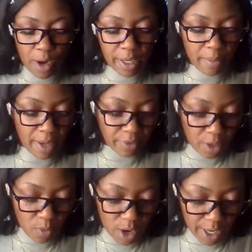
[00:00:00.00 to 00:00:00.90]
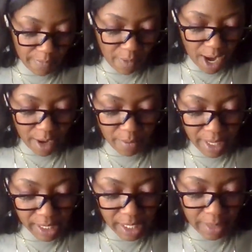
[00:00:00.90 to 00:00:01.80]
worried about their work
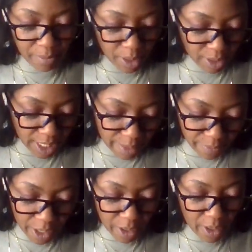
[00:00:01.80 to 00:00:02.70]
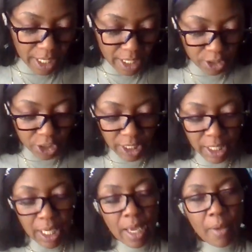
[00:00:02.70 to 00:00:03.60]
environment and building up their energy